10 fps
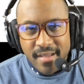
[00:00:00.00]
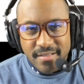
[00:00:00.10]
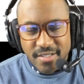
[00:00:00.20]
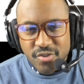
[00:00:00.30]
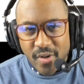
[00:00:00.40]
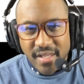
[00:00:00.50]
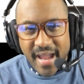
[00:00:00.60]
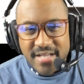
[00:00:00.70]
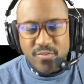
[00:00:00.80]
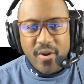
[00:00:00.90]
The Detroit
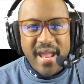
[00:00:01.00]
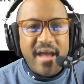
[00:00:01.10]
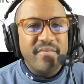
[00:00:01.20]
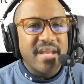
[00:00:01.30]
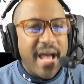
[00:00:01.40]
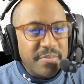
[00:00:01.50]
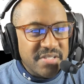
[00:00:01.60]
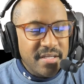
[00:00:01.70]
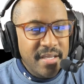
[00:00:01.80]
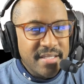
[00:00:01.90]
Lions will have an
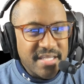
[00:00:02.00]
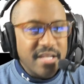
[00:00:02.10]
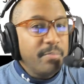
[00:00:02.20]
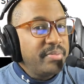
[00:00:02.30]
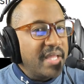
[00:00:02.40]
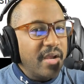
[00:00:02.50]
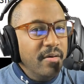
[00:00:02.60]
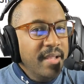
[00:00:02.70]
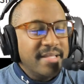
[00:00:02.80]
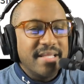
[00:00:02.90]
option to get a
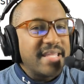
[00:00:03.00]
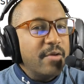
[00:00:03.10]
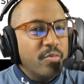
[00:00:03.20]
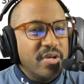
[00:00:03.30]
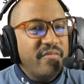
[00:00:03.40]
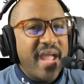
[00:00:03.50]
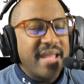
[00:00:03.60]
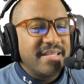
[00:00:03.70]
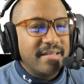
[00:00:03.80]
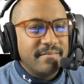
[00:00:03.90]
player that they wouldn't
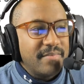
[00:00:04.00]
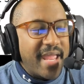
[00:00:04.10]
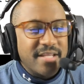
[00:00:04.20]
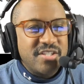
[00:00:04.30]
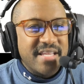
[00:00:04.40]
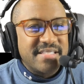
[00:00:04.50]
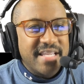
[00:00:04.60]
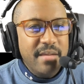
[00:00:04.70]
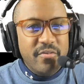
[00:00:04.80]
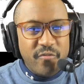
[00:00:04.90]
have had a chance to
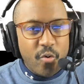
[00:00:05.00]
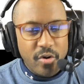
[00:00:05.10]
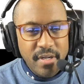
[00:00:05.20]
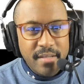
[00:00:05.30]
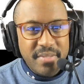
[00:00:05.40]
get before,